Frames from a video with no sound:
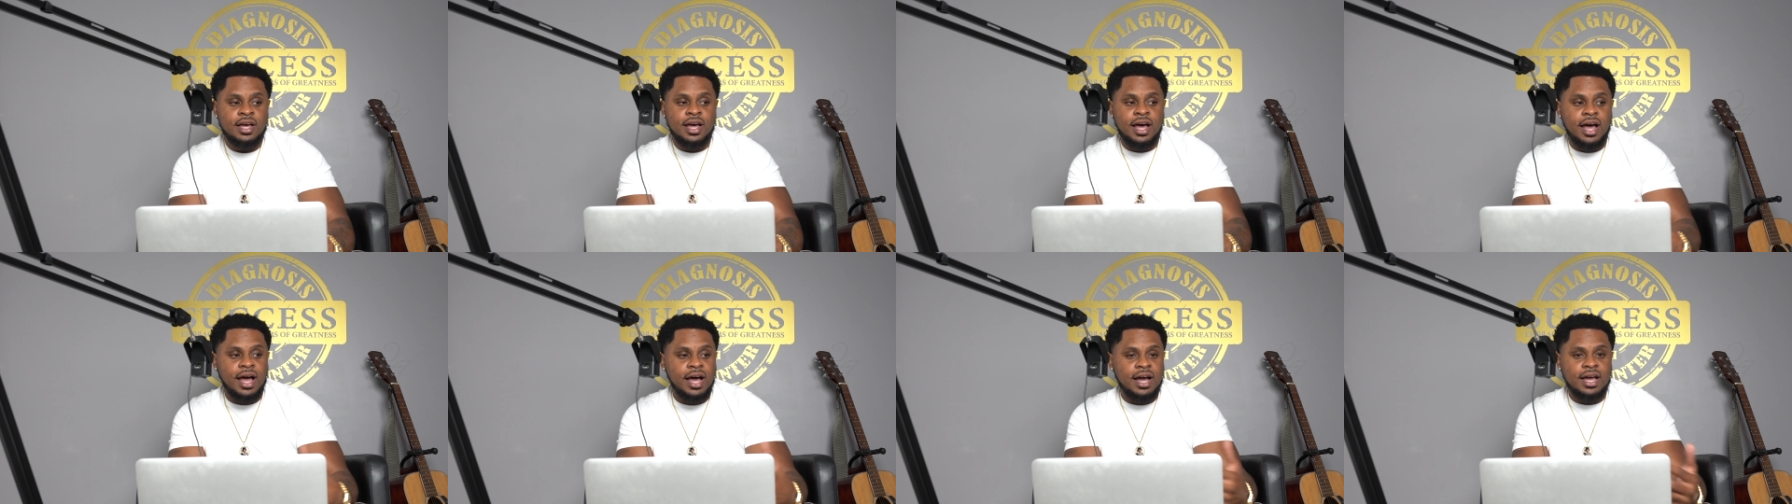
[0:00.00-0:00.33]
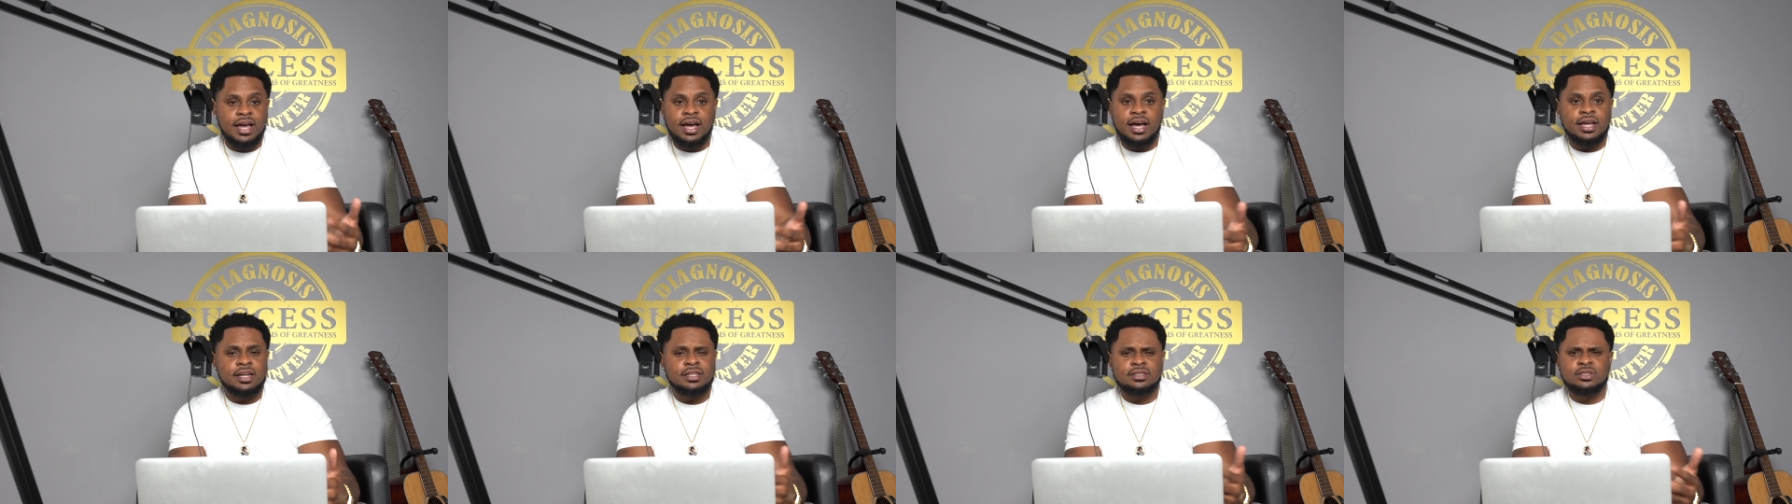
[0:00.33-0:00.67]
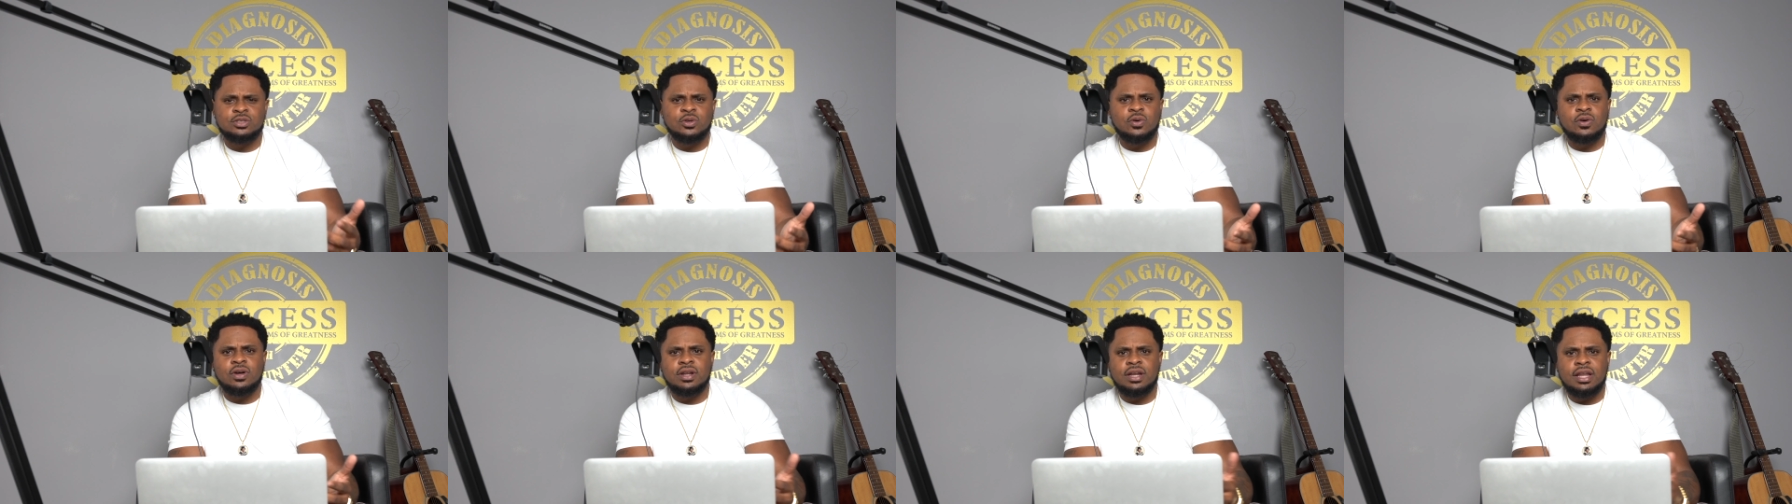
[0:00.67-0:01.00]
I kind of
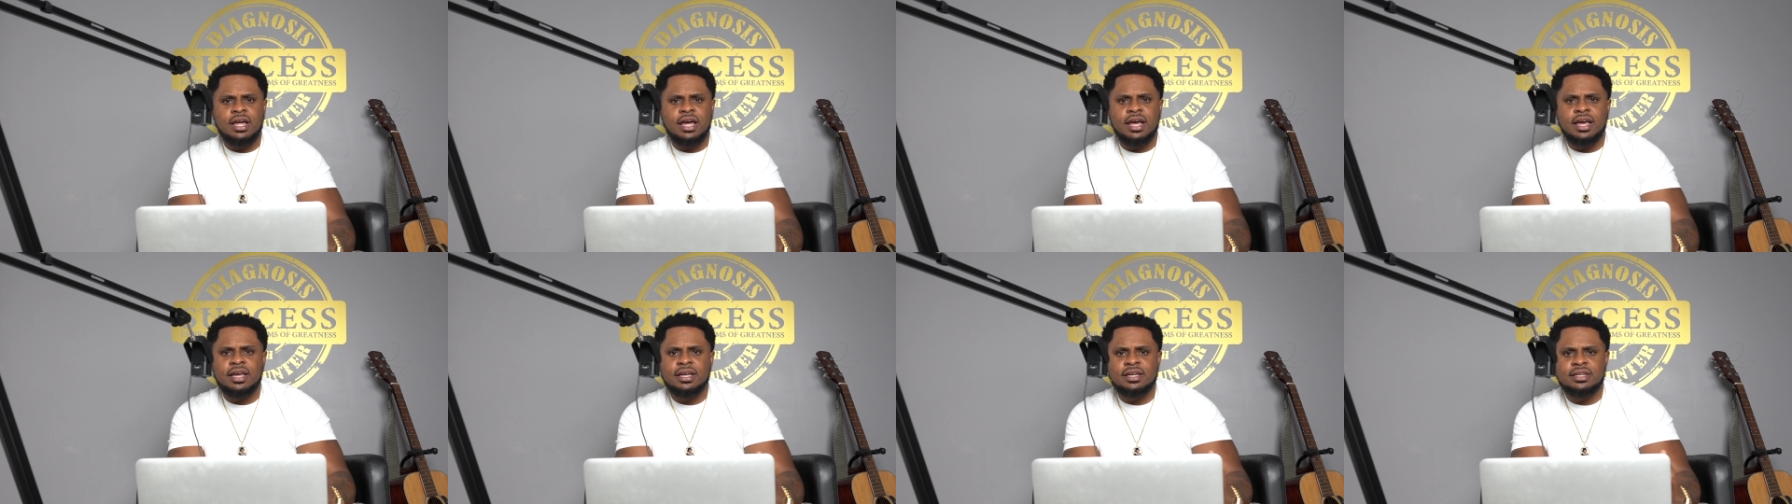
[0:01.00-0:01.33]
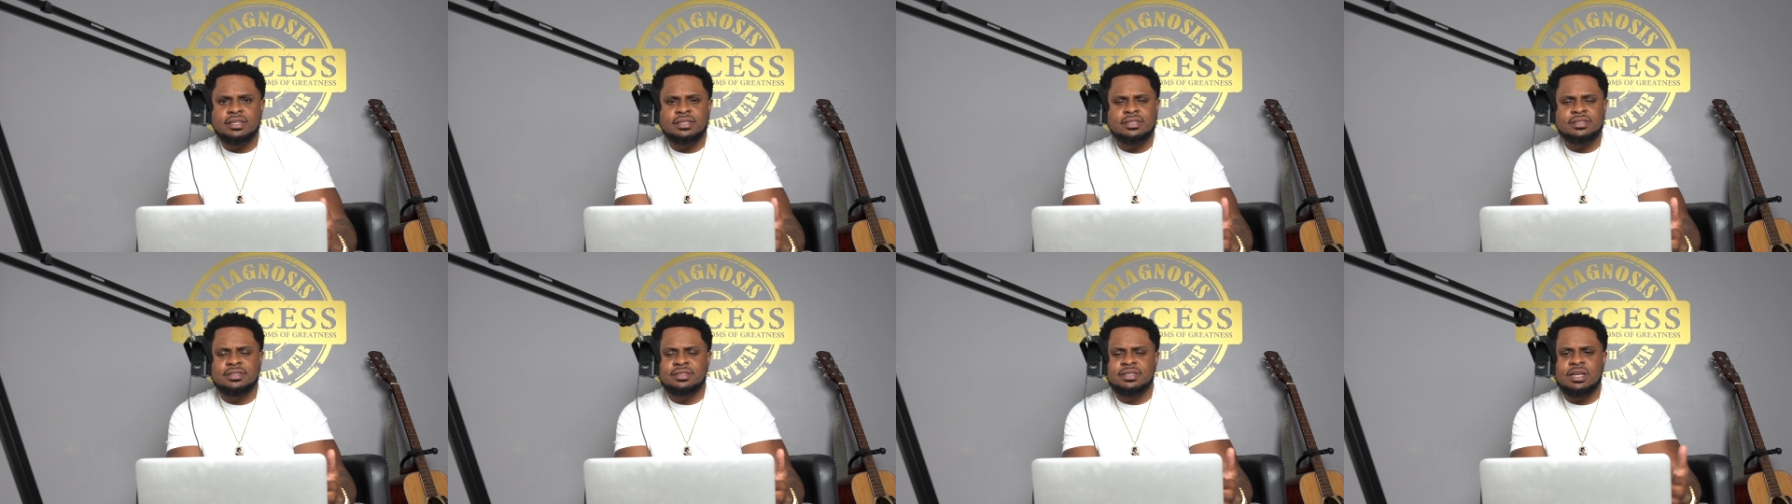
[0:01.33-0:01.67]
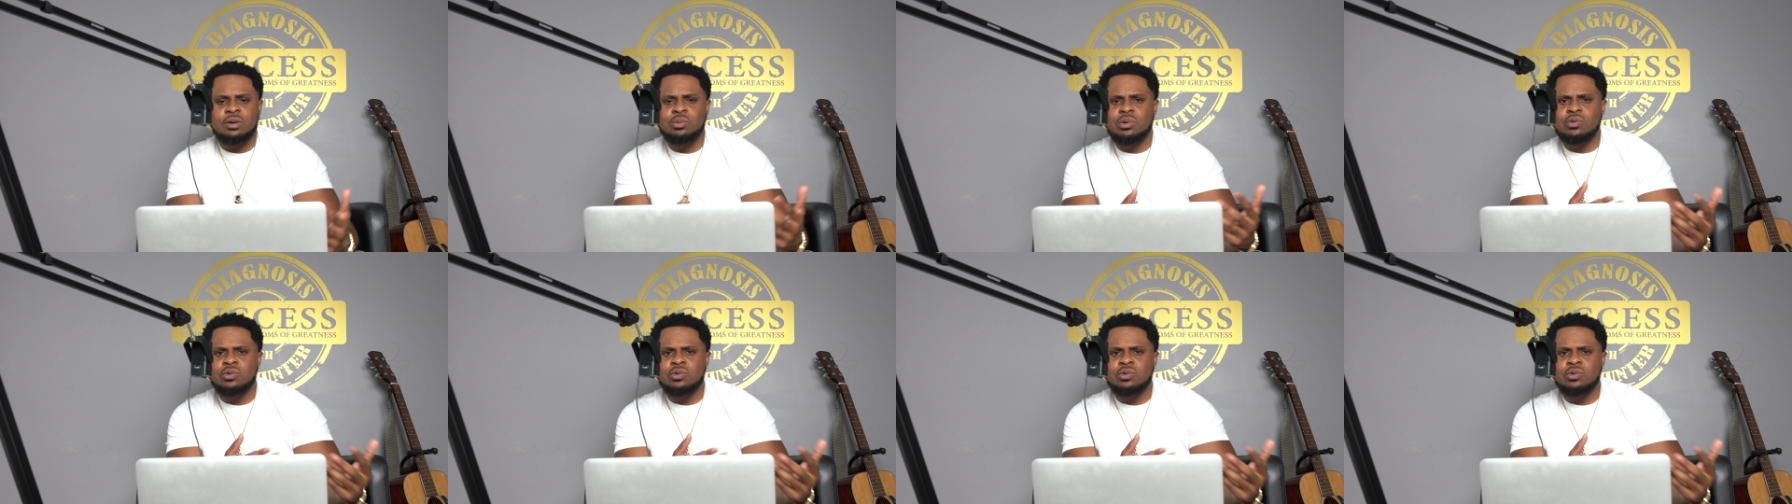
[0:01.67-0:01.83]
thought like they